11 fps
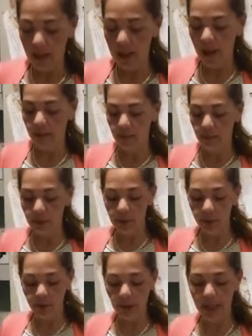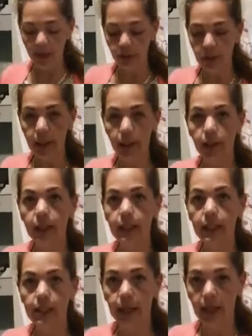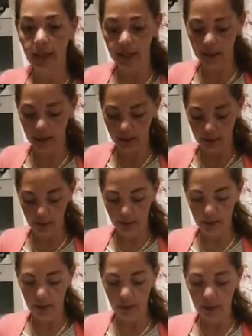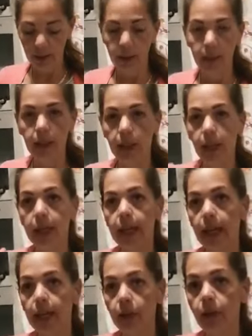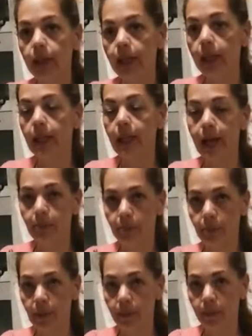And then put the battery on its side and get your little lamp.